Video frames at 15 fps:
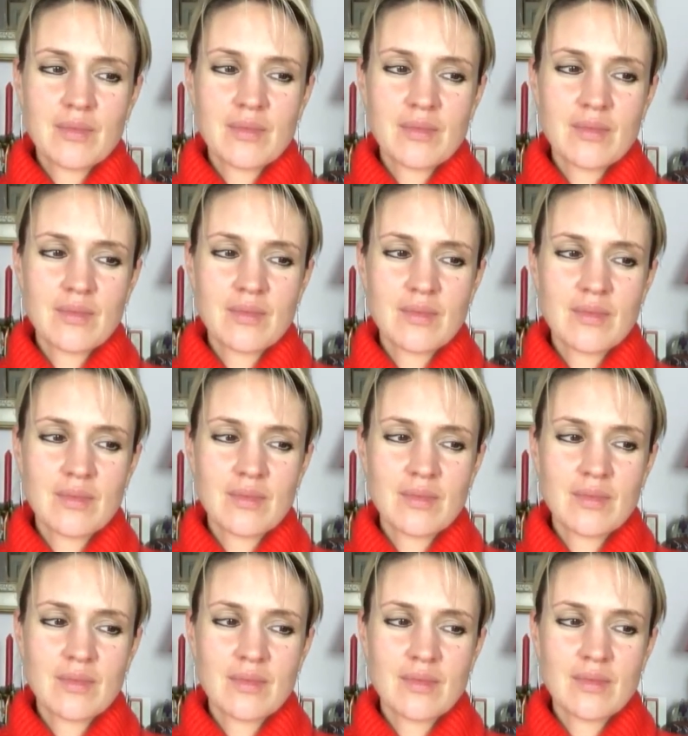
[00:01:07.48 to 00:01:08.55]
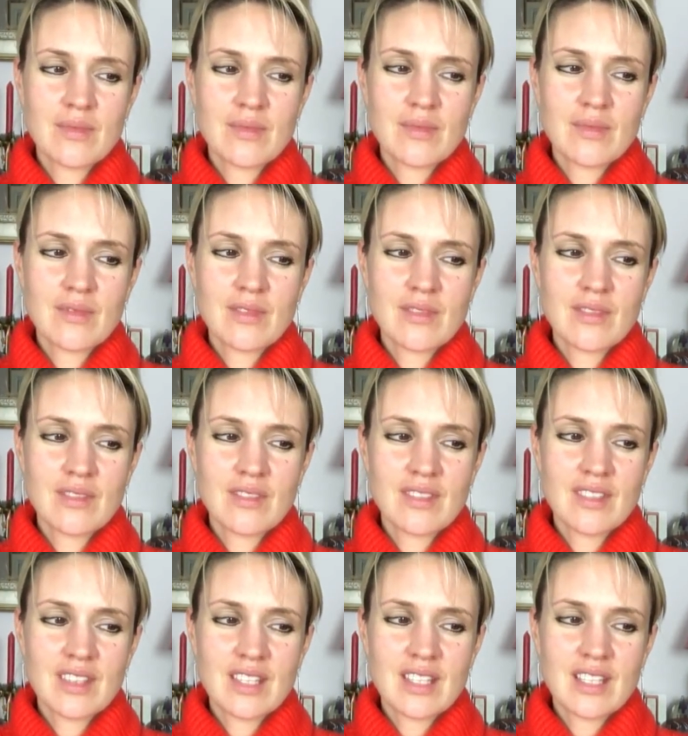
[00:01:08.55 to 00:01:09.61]

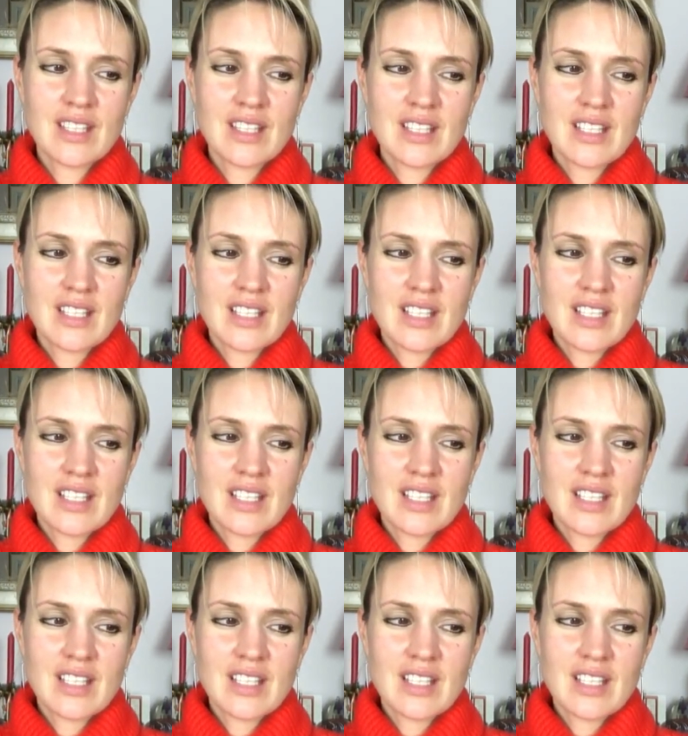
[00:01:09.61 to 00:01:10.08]
Nobody speaks.